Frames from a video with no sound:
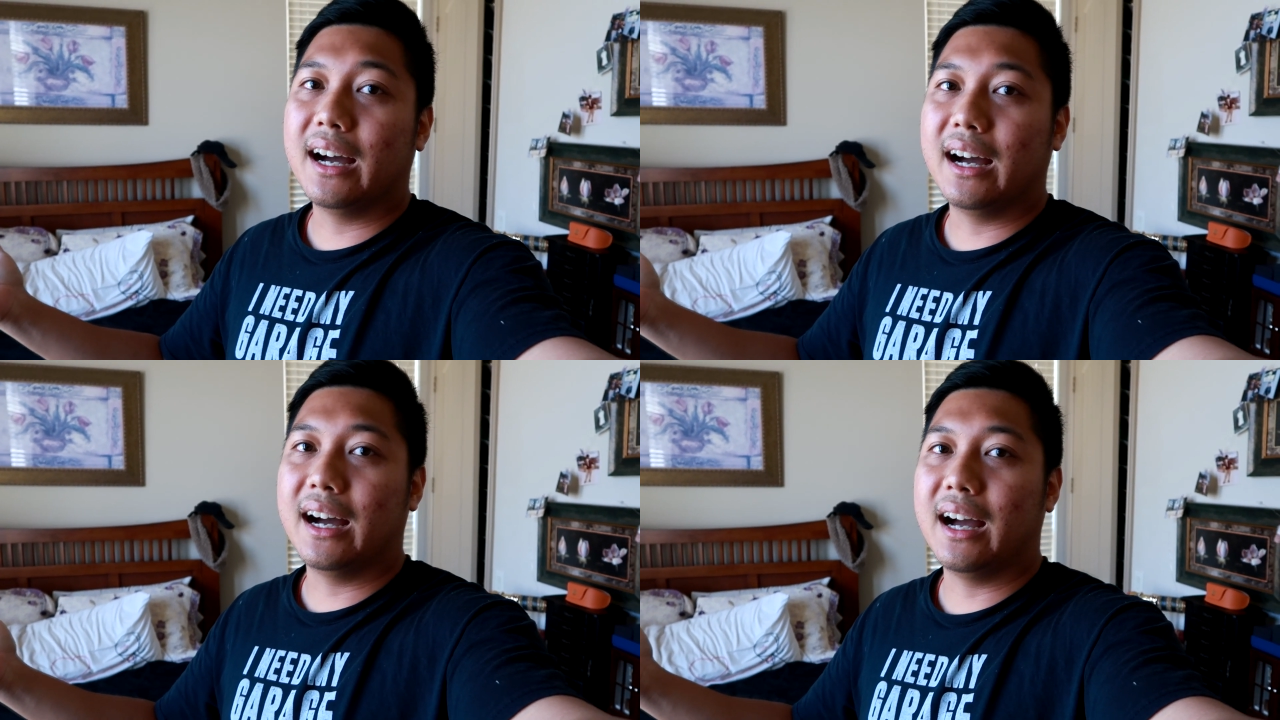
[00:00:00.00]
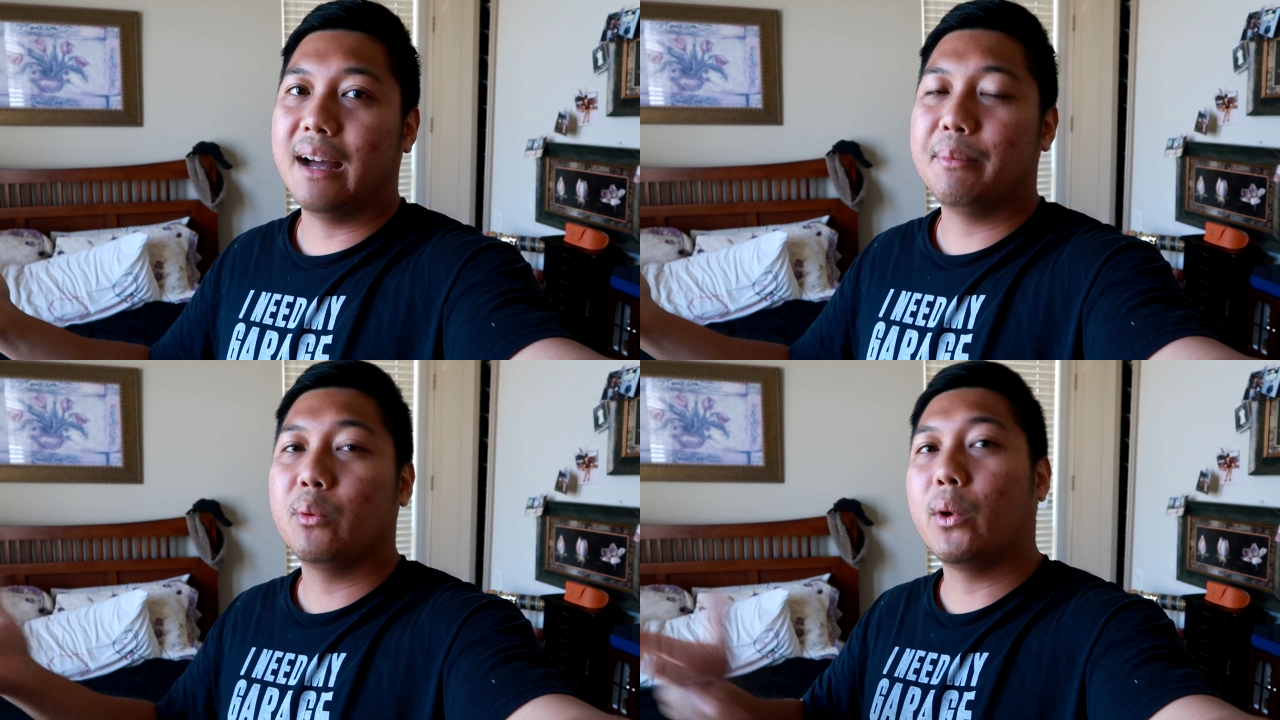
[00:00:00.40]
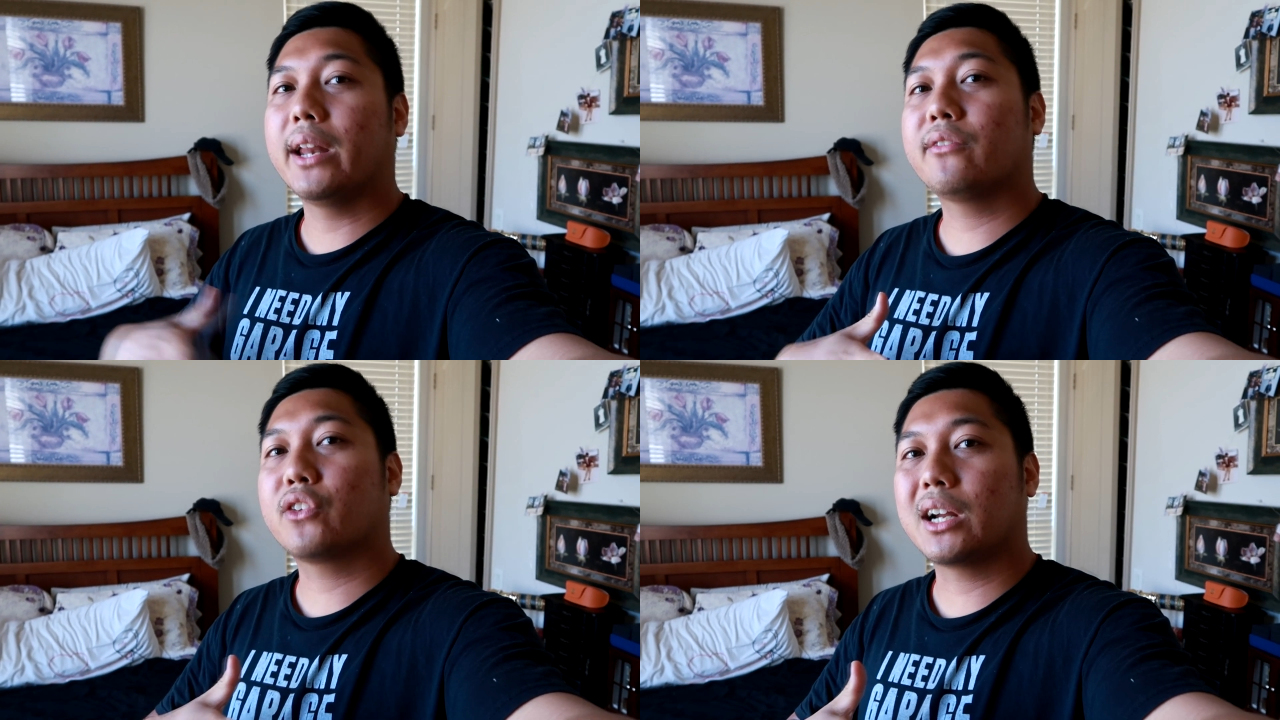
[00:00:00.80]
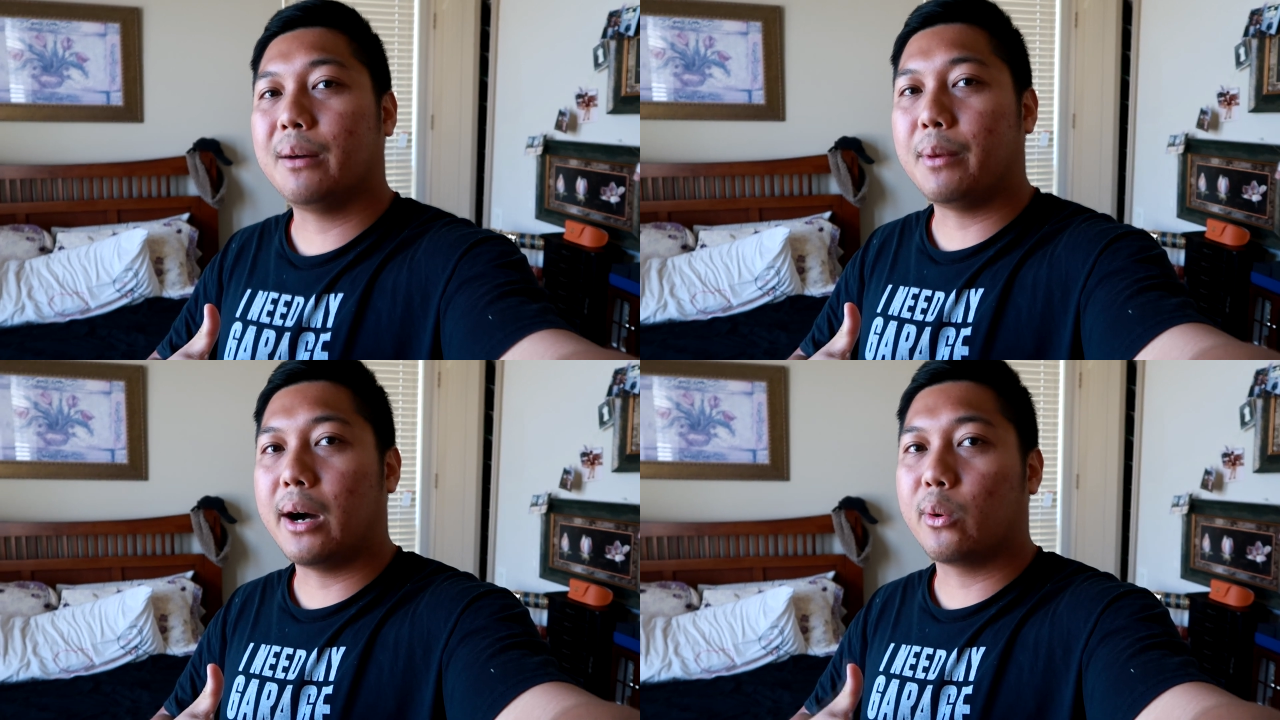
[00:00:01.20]
Uh, I've been waiting for a
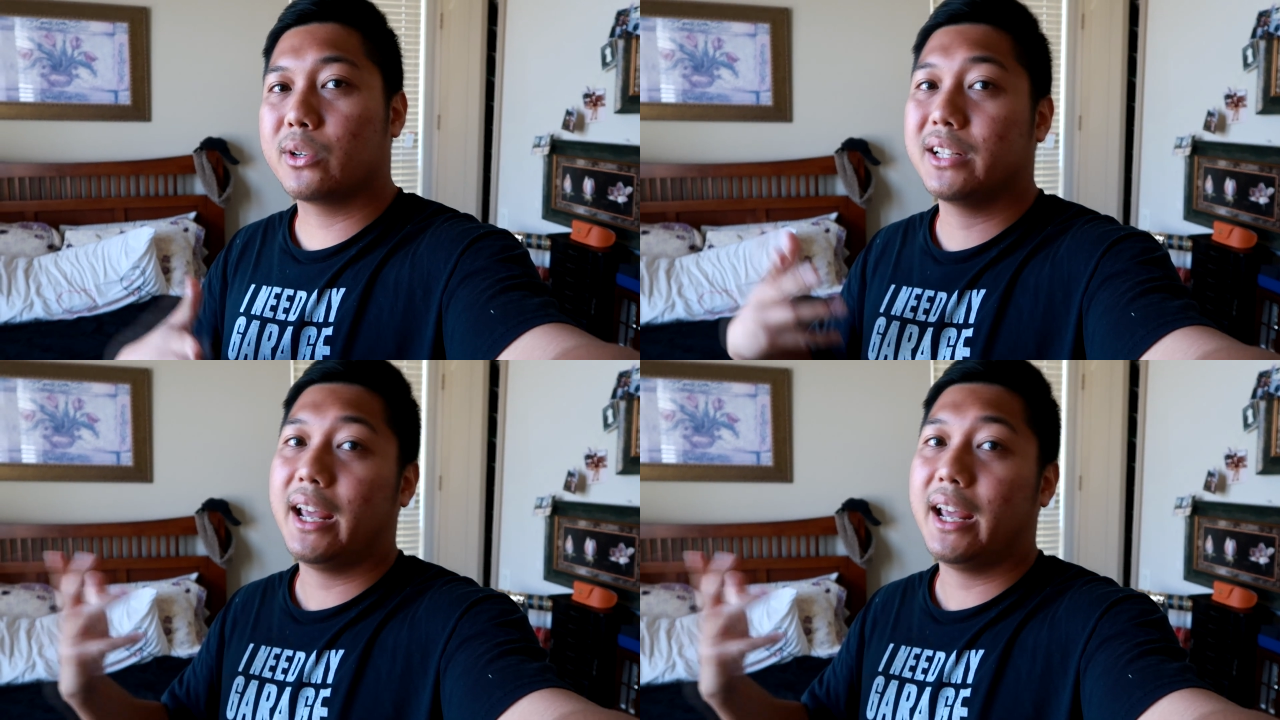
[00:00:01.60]
couple hours.